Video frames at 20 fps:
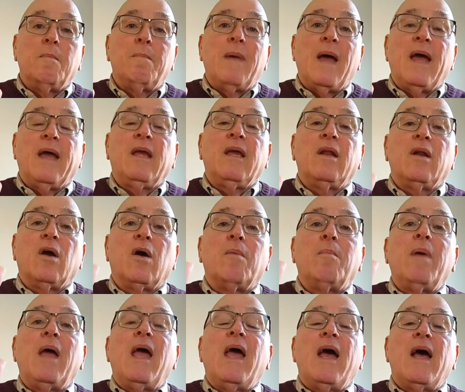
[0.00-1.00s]
back in our
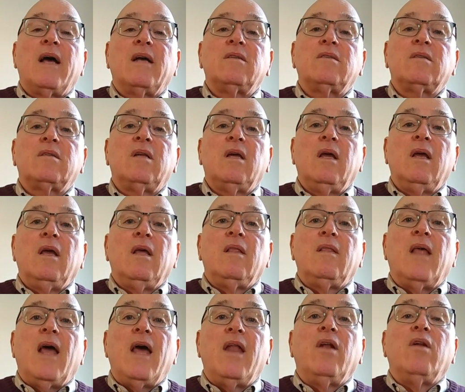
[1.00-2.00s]
past,
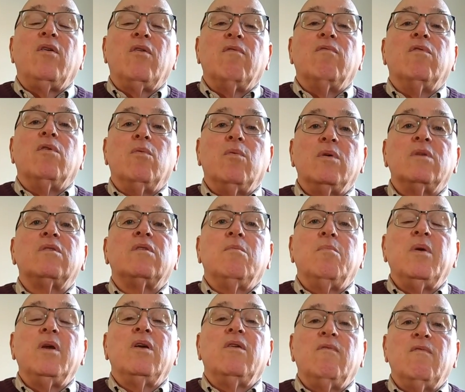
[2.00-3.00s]
that interval was to
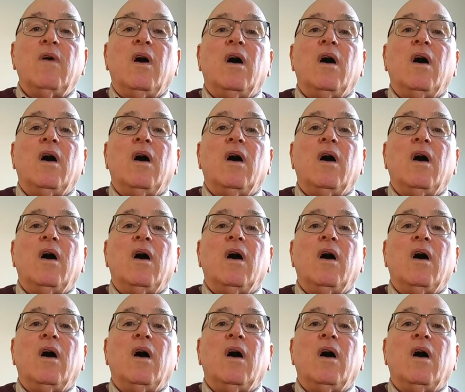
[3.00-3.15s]
be